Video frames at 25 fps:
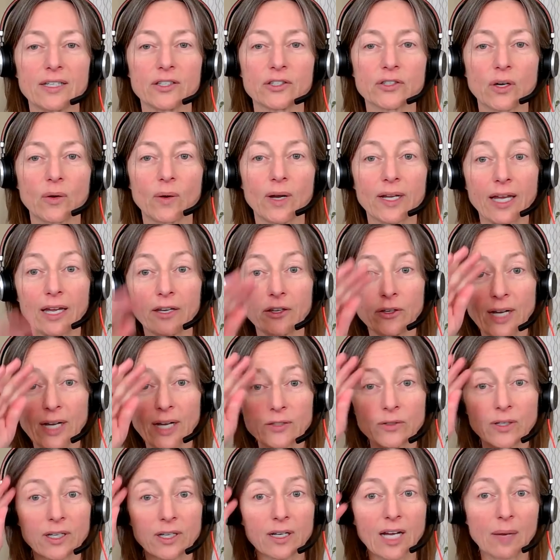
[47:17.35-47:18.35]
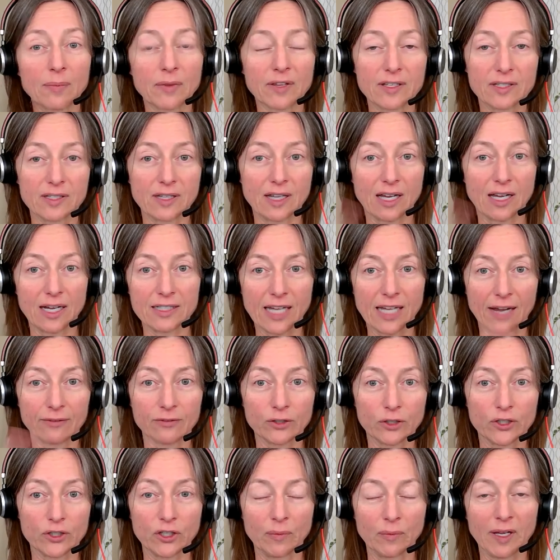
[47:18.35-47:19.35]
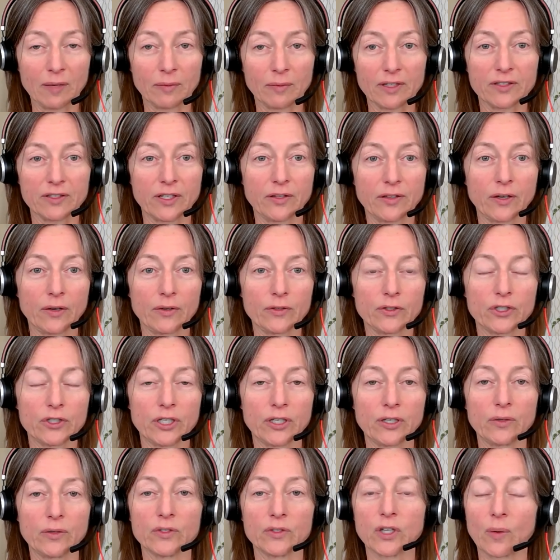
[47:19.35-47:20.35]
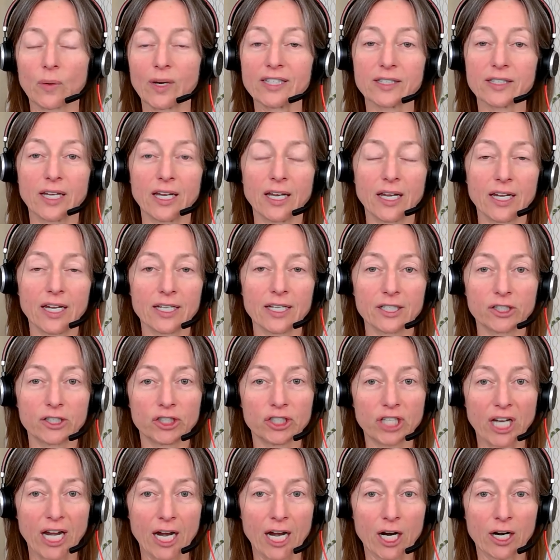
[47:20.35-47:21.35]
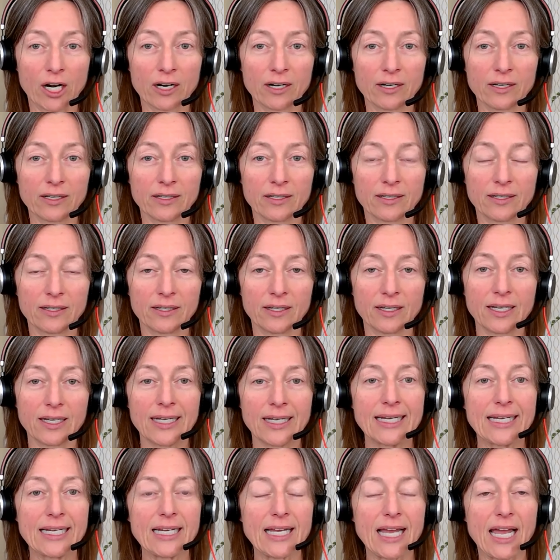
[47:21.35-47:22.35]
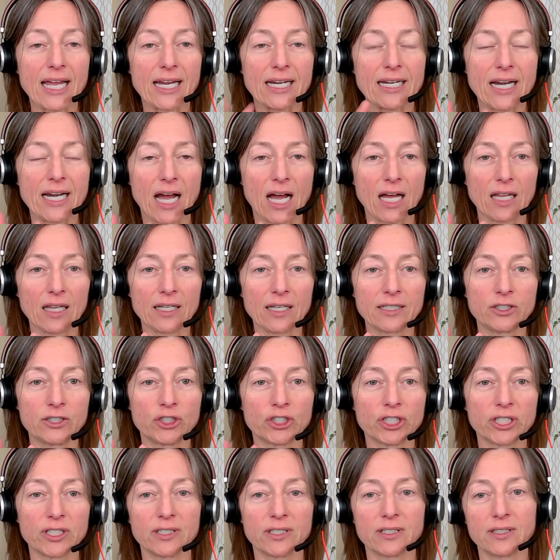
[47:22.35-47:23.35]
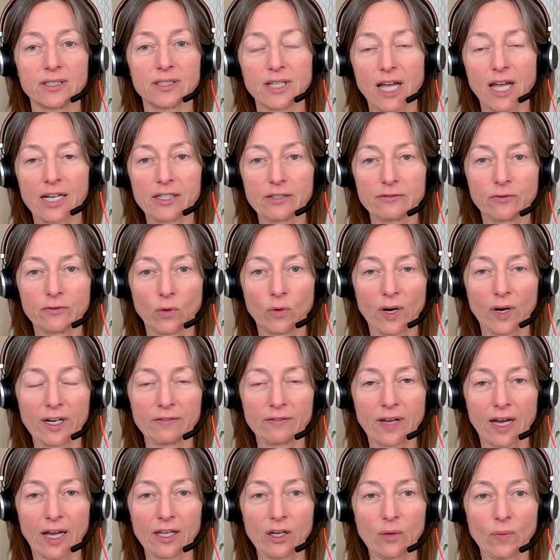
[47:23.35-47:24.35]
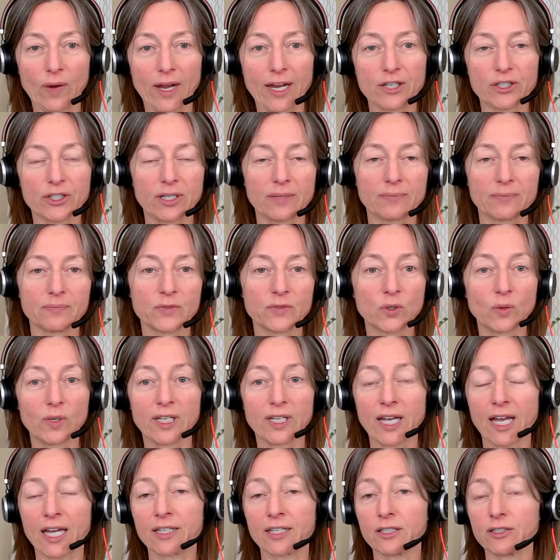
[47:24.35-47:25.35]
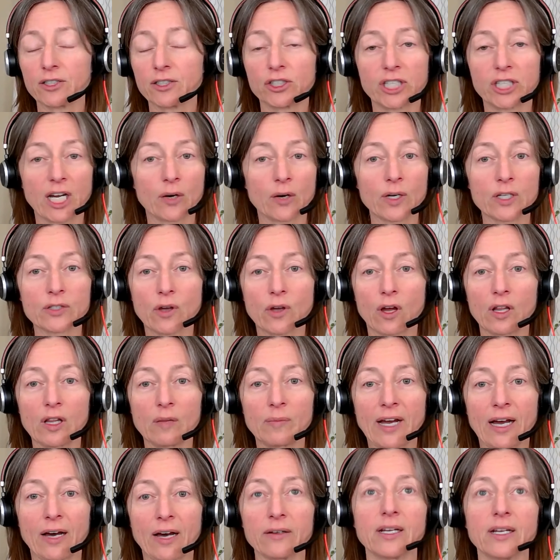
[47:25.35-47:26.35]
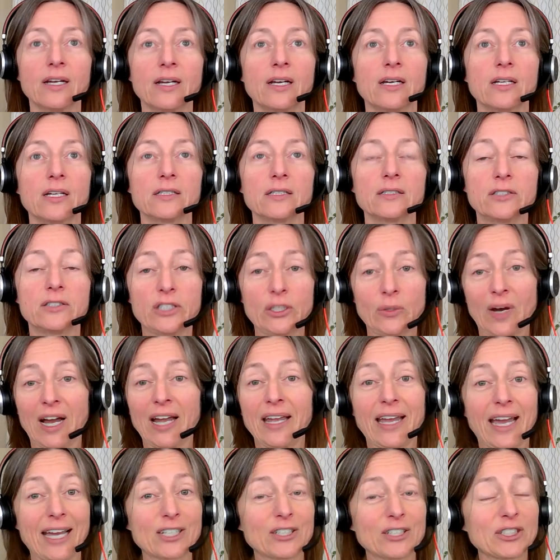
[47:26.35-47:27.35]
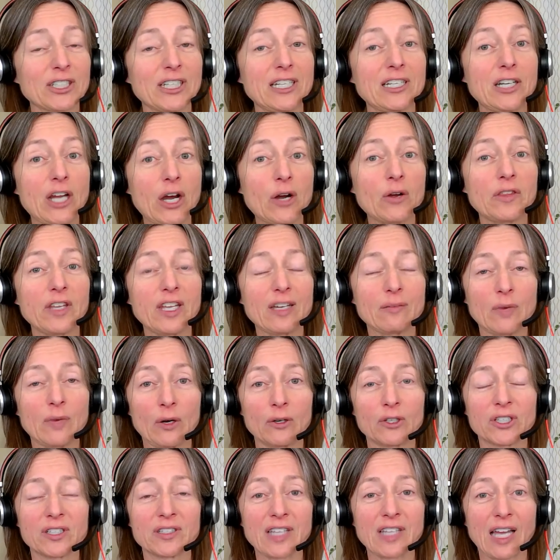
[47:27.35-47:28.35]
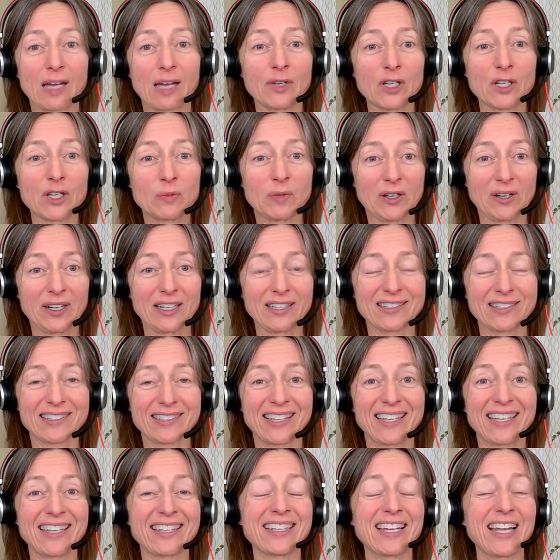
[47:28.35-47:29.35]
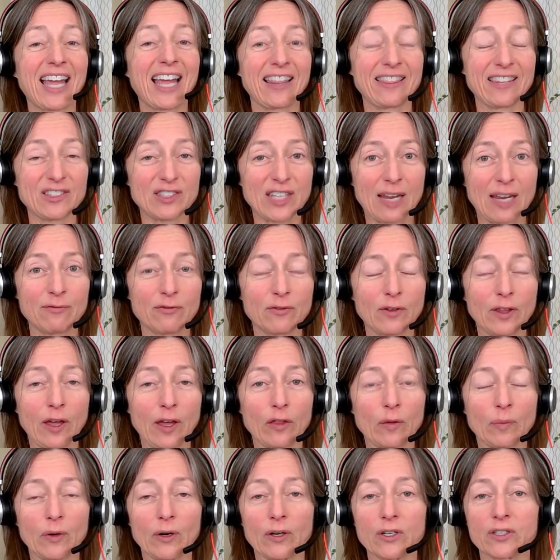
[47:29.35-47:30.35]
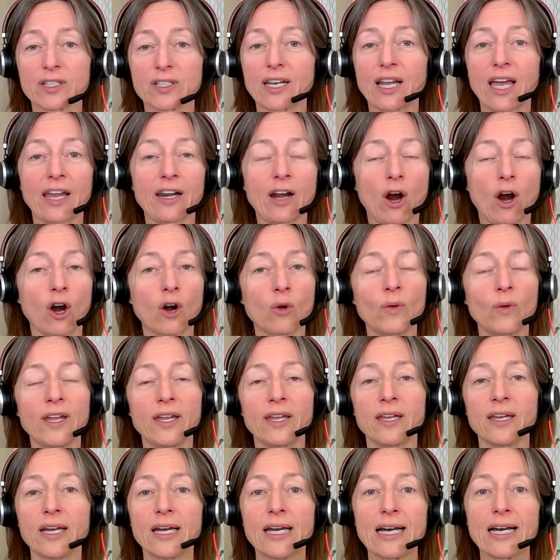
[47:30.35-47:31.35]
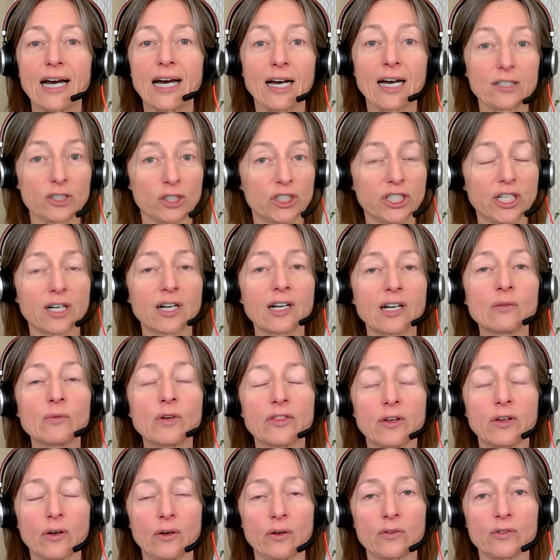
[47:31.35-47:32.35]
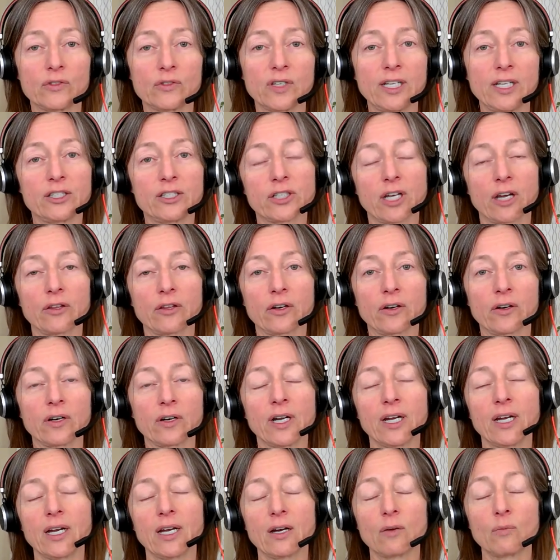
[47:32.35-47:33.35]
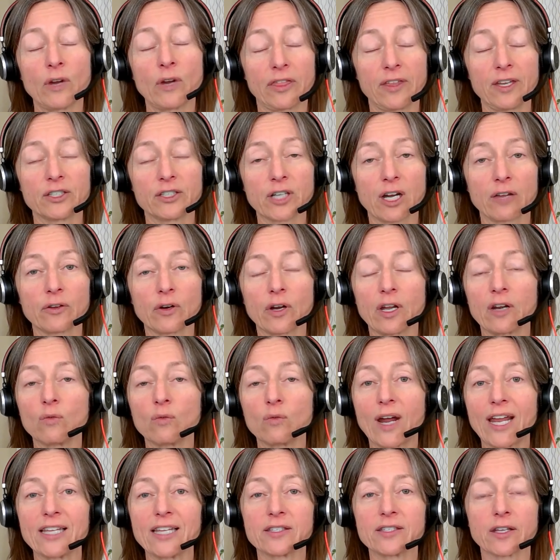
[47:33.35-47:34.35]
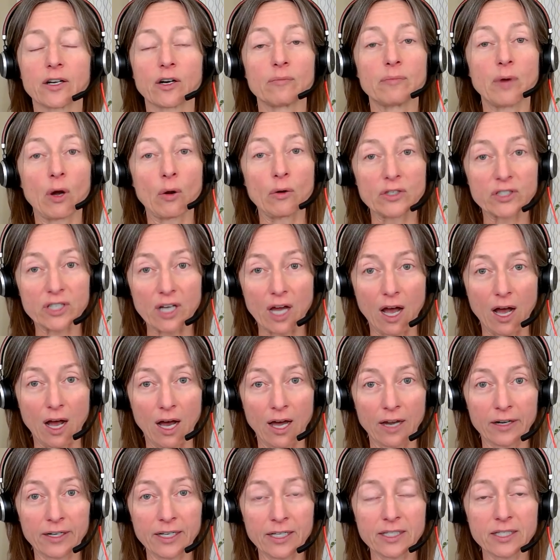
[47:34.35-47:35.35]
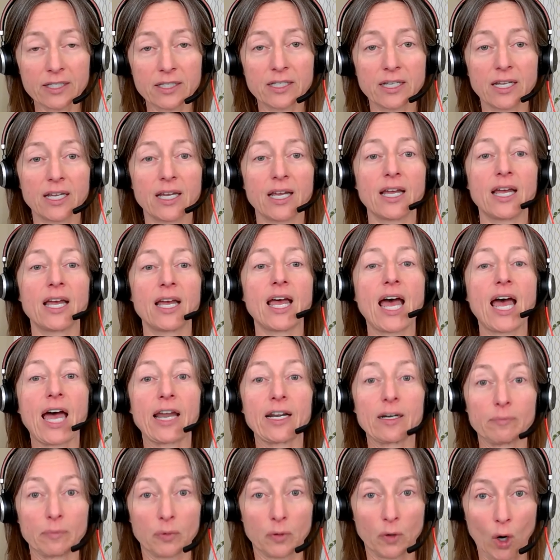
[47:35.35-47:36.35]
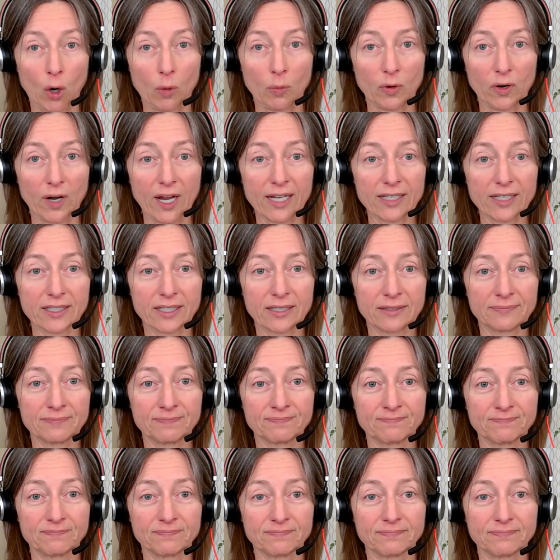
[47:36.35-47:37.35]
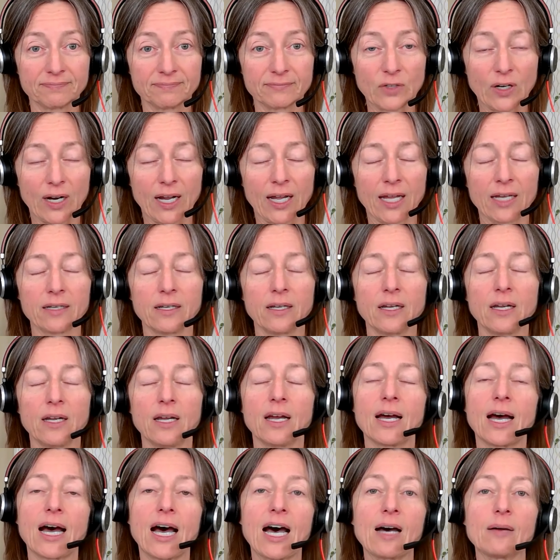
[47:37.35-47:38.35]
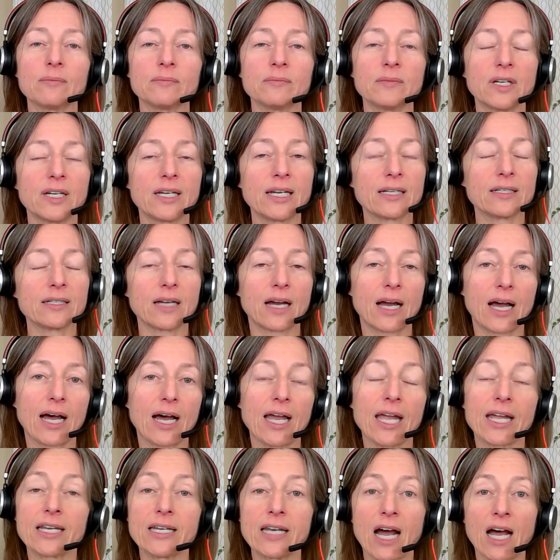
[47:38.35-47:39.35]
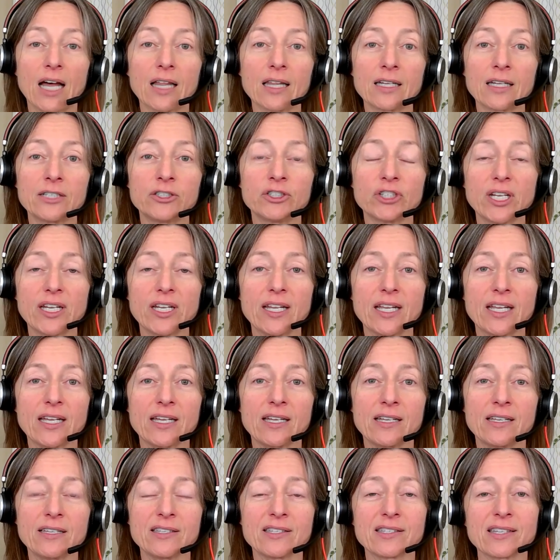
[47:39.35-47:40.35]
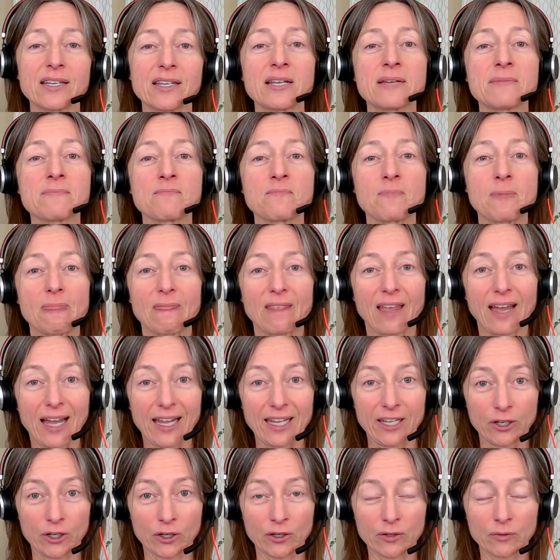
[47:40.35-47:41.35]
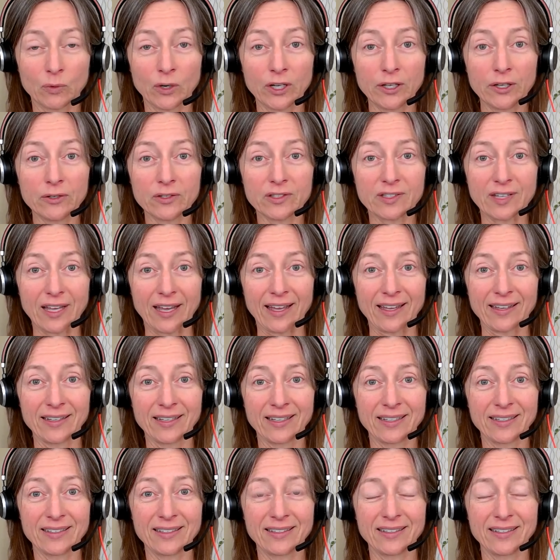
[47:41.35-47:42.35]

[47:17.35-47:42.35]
So again, you guys will get a copy of these slides after, so you'll be able to see those too. So it's share, acknowledge, and avoid evaluation. So again, share is all about do I actually know the emotions I'm experiencing? And the same for the other person. And are we uh, sharing with those each other with each other in ways that are both honest and appropriate? Right. Um, right. Uh, acknowledge is I heard what you said.